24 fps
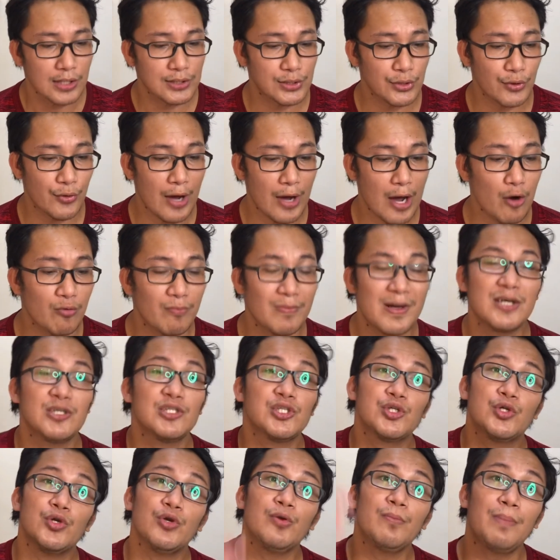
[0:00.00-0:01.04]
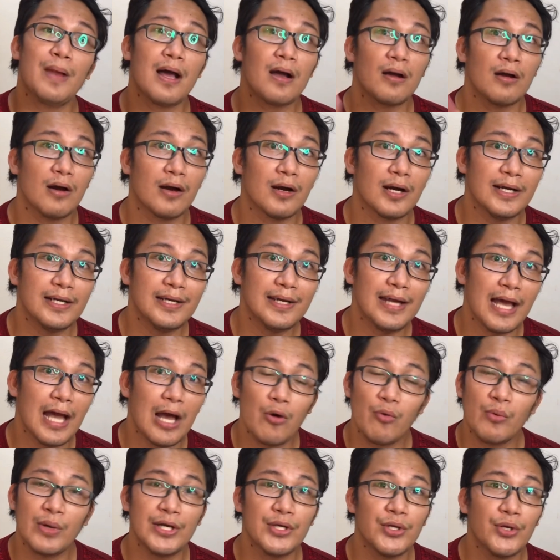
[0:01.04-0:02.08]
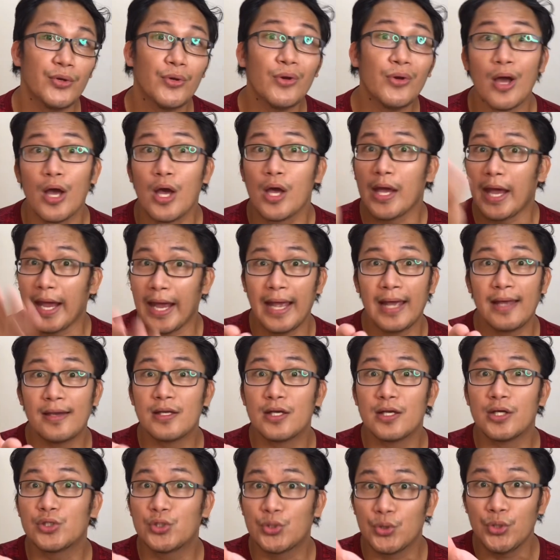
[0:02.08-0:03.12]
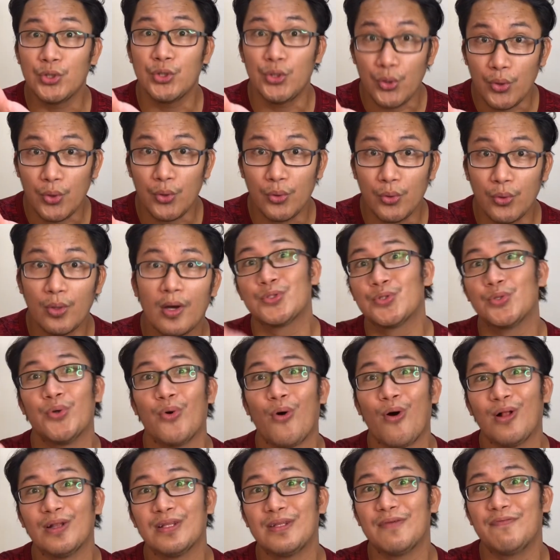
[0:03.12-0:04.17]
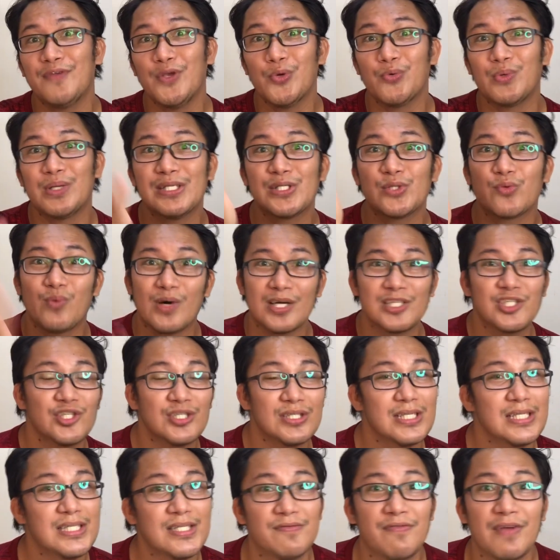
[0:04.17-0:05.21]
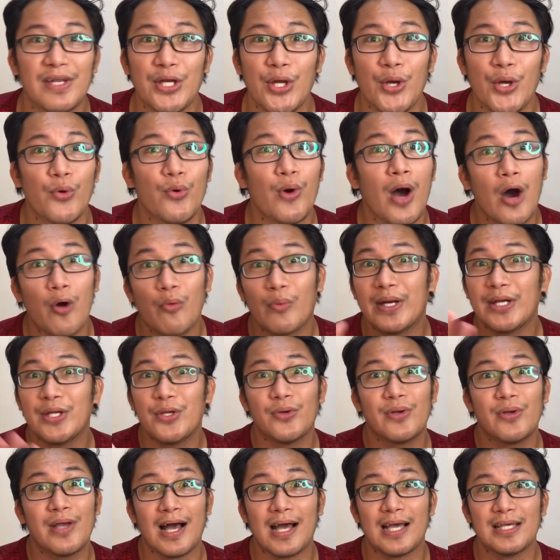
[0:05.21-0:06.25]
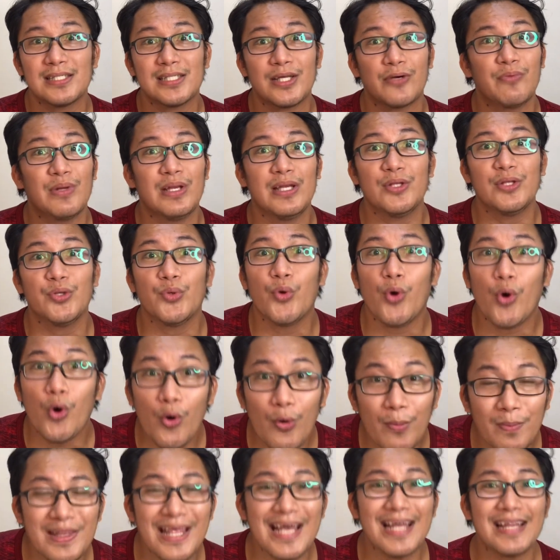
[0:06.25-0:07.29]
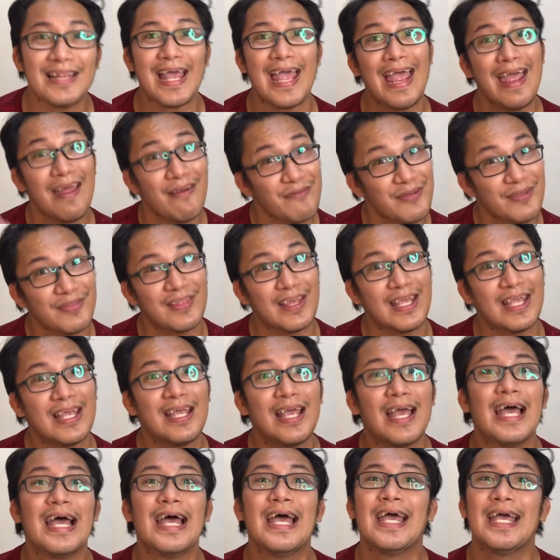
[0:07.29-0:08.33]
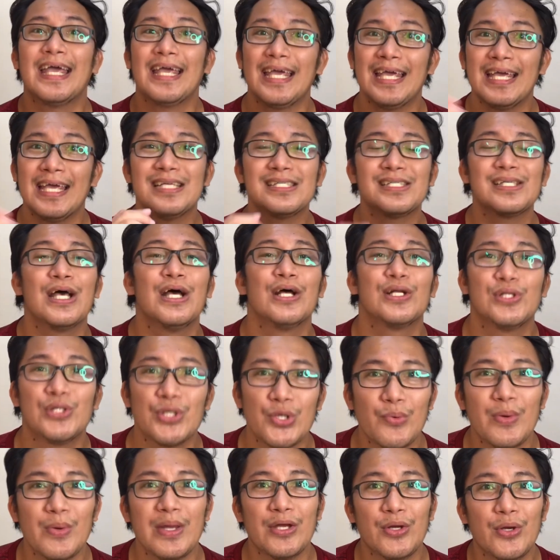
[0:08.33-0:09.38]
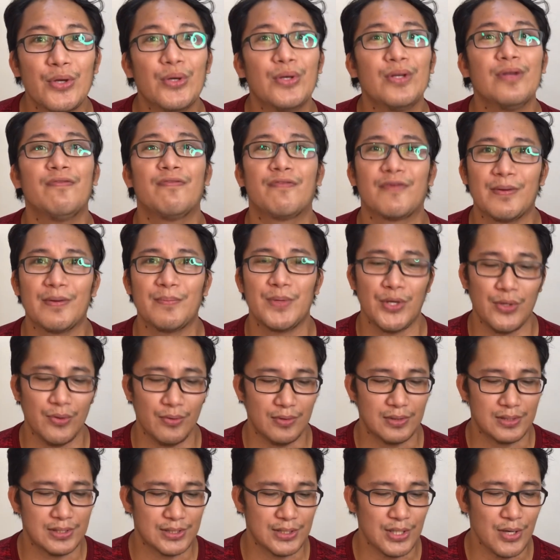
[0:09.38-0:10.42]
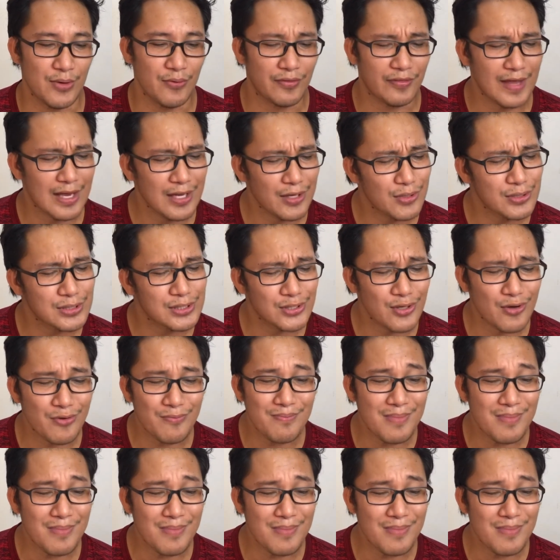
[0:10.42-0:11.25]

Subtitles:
So how about you, Blackheart? How are you? And to you, to all the viewers watching this video, how are you guys? I really do hope that everything is doing good from you. So thank you so